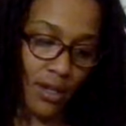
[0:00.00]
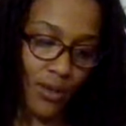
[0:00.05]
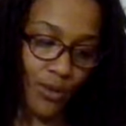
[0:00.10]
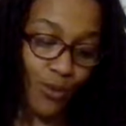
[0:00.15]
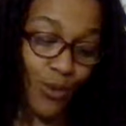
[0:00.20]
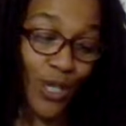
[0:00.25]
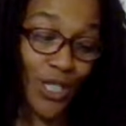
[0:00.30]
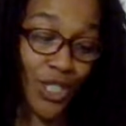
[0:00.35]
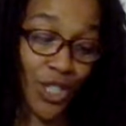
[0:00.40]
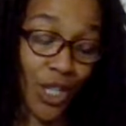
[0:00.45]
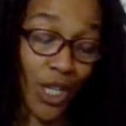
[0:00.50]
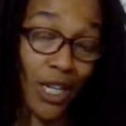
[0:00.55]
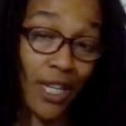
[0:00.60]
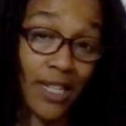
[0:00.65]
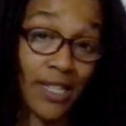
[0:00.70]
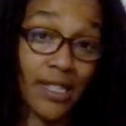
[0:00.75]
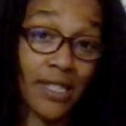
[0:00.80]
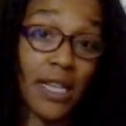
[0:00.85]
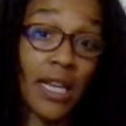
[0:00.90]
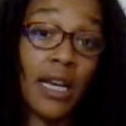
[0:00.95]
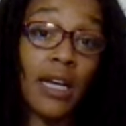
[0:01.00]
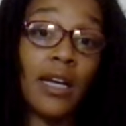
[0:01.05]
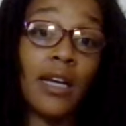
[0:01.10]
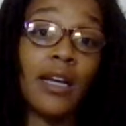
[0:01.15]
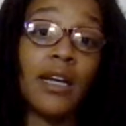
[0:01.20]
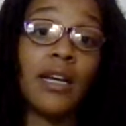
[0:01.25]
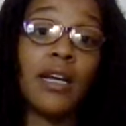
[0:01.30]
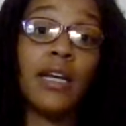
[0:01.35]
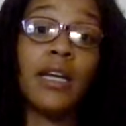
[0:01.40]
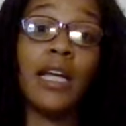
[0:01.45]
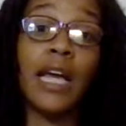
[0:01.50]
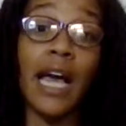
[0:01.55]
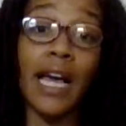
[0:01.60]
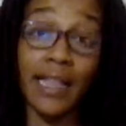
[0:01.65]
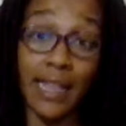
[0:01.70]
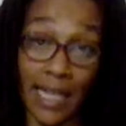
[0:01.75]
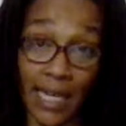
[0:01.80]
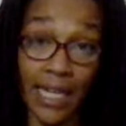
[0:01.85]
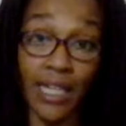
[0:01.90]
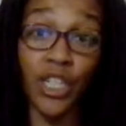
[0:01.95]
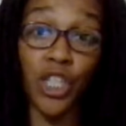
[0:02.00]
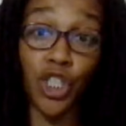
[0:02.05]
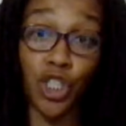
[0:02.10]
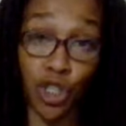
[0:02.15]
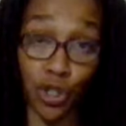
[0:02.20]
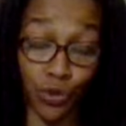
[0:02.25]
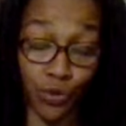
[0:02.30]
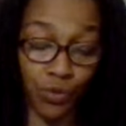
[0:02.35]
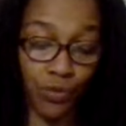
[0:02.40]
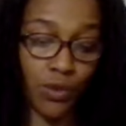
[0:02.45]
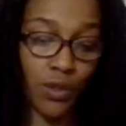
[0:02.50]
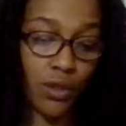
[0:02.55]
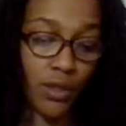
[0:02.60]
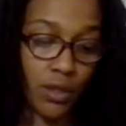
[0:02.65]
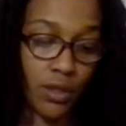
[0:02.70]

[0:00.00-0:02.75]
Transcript: which is at the end of June.